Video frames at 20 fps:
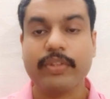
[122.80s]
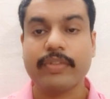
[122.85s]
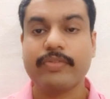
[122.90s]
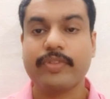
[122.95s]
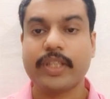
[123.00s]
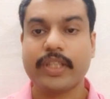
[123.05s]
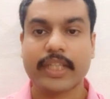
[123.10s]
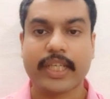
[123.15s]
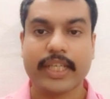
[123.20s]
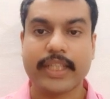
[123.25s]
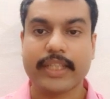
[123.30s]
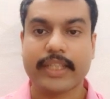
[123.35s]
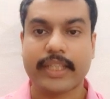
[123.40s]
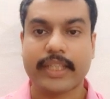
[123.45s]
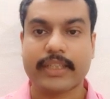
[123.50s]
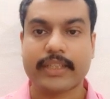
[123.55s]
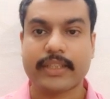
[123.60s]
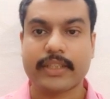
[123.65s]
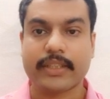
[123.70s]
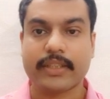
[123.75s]
of the working
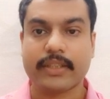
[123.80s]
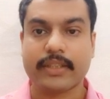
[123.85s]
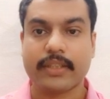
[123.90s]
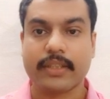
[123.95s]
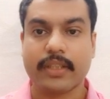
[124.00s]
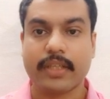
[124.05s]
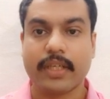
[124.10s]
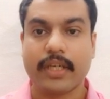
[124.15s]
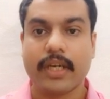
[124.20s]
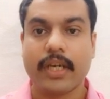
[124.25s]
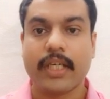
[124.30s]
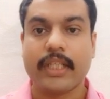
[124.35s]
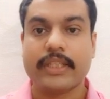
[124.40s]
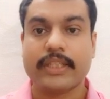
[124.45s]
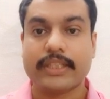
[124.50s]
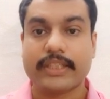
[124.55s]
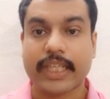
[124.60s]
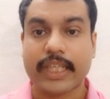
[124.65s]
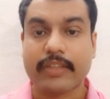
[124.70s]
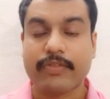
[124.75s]
length,
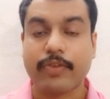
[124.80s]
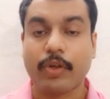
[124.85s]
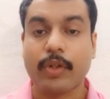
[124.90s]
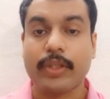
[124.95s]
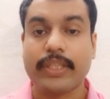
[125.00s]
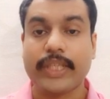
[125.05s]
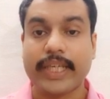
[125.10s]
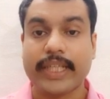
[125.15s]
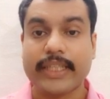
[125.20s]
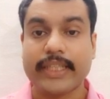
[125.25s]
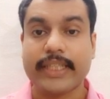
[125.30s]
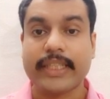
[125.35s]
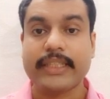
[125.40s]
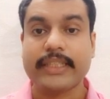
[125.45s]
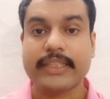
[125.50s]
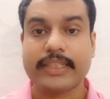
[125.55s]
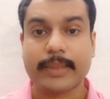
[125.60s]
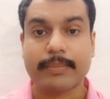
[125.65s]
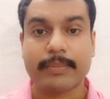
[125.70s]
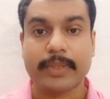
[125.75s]
check for
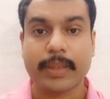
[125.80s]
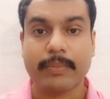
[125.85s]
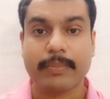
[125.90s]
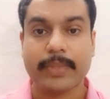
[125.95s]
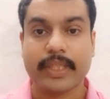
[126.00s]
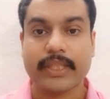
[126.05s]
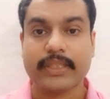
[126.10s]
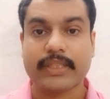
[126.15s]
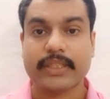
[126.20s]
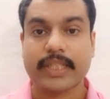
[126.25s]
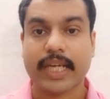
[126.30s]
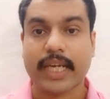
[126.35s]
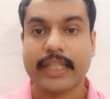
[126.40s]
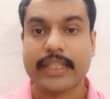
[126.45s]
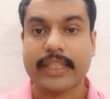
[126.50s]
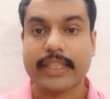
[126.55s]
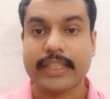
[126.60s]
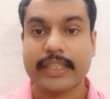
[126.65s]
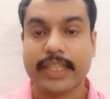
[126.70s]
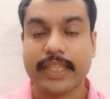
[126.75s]
dentine chip debris,
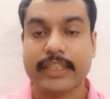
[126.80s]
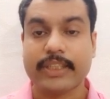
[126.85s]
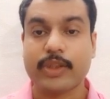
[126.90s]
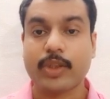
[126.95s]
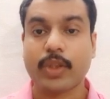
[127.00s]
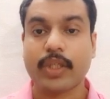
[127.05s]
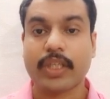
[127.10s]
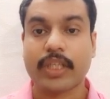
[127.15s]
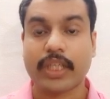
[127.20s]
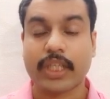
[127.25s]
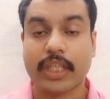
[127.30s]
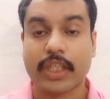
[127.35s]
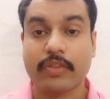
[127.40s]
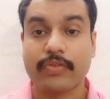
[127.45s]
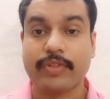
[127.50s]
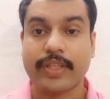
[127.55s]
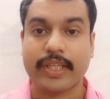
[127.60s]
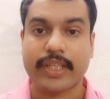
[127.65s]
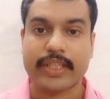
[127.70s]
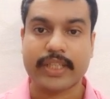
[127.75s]
any ledge or
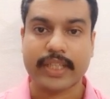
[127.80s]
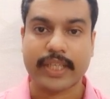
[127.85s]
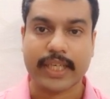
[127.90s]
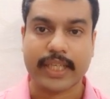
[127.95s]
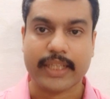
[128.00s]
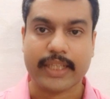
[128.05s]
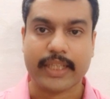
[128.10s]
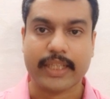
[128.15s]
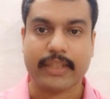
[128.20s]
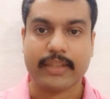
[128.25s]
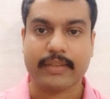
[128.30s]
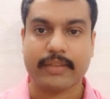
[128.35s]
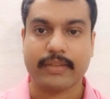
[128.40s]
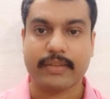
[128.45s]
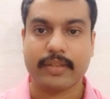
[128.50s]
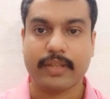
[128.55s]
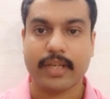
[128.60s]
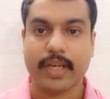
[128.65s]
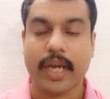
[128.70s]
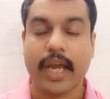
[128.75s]
curve in the canal,
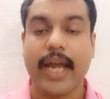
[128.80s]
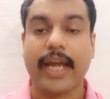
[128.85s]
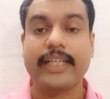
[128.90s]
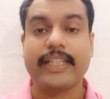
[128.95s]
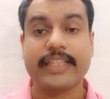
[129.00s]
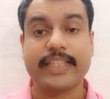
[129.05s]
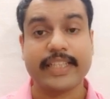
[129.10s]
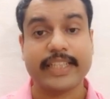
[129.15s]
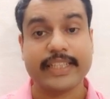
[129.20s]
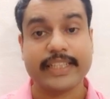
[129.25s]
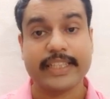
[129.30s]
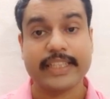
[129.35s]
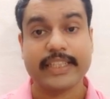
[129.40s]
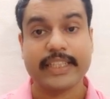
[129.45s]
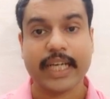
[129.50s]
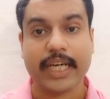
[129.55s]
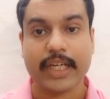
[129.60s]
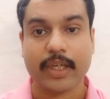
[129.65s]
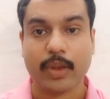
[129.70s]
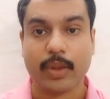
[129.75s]
and treat it
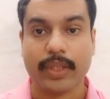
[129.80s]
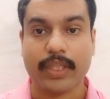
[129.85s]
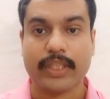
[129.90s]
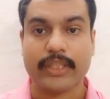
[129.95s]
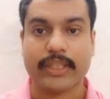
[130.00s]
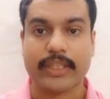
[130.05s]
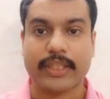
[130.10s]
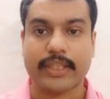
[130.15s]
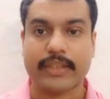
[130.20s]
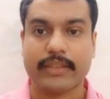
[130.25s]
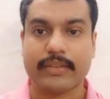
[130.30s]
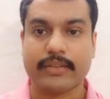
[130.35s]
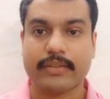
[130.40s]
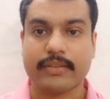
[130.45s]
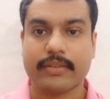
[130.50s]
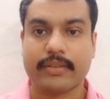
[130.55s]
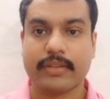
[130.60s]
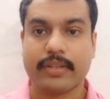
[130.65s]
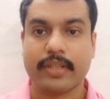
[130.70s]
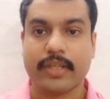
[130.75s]
accordingly.
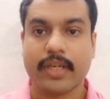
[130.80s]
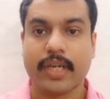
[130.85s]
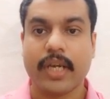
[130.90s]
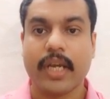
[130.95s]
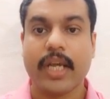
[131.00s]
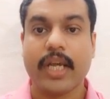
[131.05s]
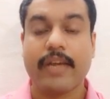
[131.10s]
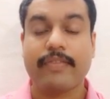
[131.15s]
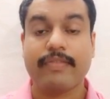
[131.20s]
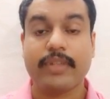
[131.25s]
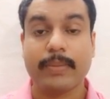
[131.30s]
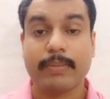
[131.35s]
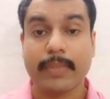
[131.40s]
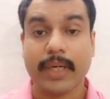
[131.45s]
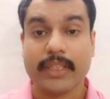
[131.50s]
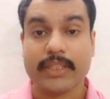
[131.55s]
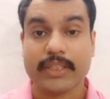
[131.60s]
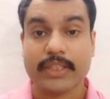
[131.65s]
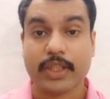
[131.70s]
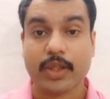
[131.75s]
If the
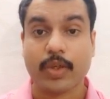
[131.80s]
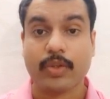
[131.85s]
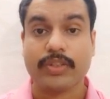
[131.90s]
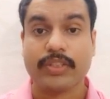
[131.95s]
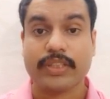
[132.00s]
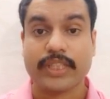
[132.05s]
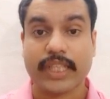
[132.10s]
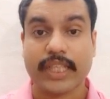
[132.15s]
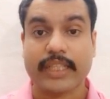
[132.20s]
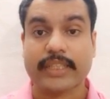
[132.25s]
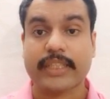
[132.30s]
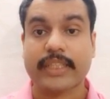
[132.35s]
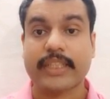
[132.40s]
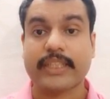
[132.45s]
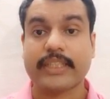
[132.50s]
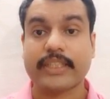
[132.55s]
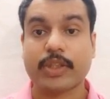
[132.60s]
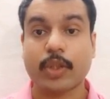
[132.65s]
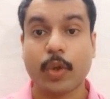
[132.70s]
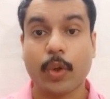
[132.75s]
master cone selected
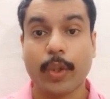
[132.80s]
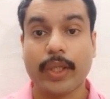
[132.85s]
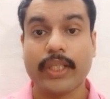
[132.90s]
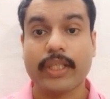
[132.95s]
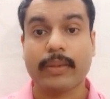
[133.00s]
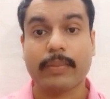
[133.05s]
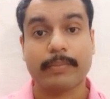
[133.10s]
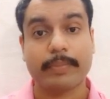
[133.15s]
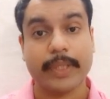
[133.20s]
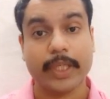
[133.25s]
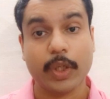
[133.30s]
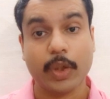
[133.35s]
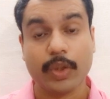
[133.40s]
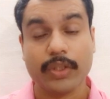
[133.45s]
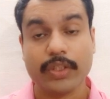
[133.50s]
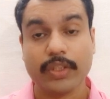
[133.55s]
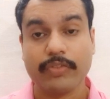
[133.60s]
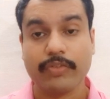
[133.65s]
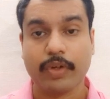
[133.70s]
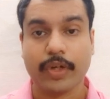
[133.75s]
is going
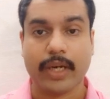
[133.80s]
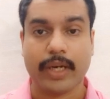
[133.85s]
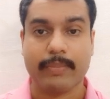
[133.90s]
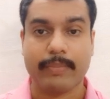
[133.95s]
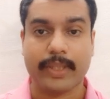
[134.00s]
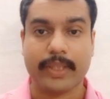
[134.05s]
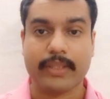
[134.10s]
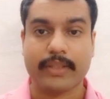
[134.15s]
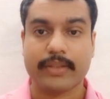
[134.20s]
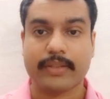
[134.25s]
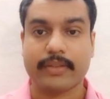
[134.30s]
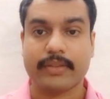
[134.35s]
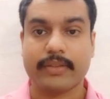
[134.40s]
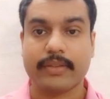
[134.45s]
beyond the foramen,